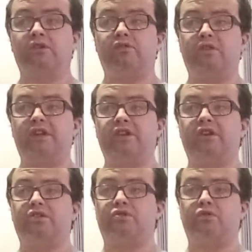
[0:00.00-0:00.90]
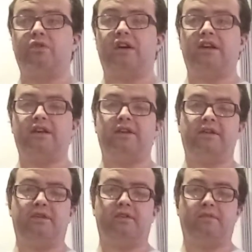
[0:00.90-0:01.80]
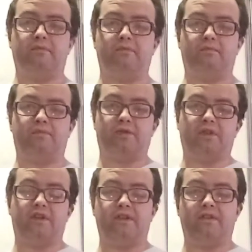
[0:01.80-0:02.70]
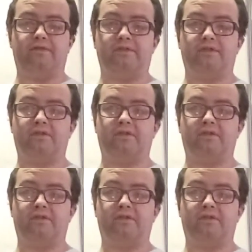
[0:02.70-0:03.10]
right? So I believe